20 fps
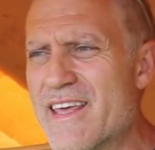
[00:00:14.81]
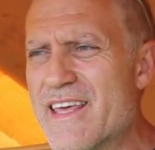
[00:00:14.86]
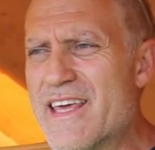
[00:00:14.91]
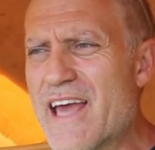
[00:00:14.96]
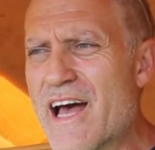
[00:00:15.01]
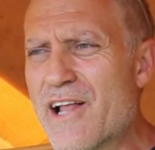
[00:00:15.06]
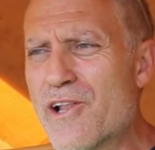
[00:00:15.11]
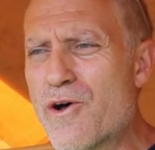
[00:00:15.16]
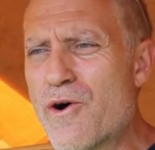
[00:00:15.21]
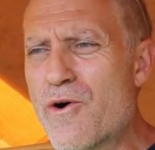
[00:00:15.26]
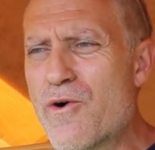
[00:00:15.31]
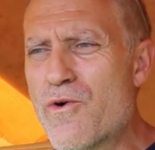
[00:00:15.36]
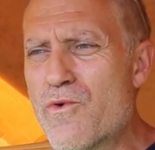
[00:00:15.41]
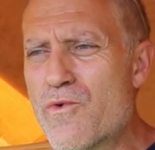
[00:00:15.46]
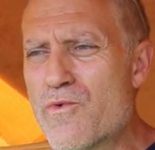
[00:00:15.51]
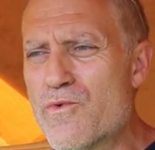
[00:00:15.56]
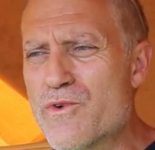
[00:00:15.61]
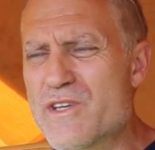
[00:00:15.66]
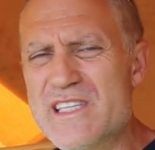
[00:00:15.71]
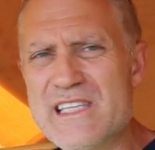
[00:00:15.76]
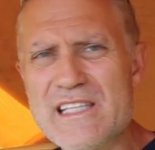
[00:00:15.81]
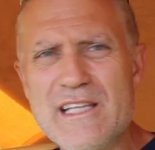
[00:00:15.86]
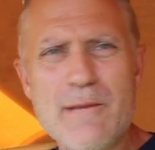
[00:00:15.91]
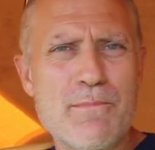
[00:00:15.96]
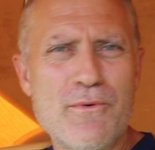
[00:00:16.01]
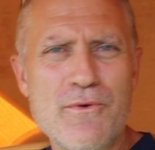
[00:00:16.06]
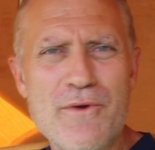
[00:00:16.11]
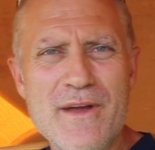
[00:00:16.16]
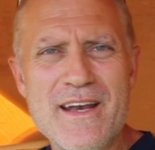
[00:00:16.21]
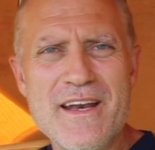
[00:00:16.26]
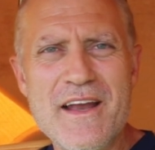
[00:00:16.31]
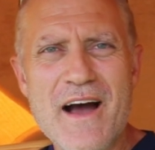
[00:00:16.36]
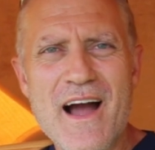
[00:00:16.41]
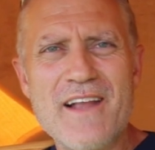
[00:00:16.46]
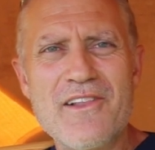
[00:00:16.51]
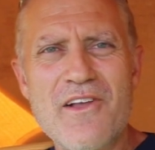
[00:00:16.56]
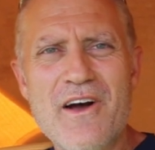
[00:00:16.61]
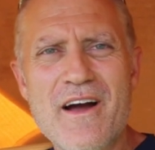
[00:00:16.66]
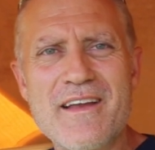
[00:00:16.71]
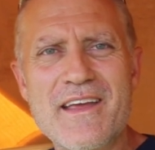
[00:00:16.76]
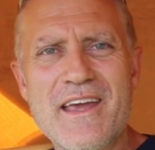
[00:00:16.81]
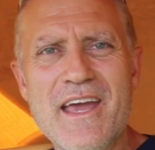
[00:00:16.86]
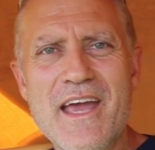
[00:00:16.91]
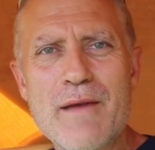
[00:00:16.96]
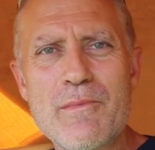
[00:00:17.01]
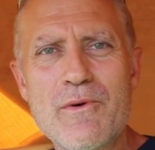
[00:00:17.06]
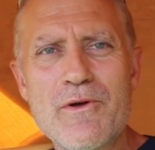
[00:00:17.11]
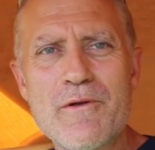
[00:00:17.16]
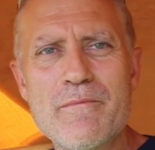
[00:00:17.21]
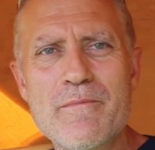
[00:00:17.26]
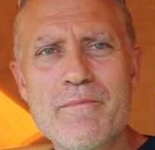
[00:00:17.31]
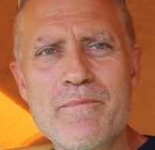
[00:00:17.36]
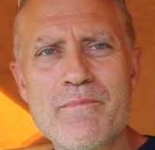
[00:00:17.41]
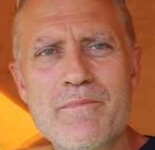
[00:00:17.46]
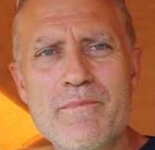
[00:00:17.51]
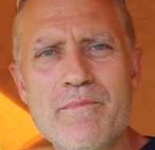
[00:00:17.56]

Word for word: yellow, slippery nylon cable?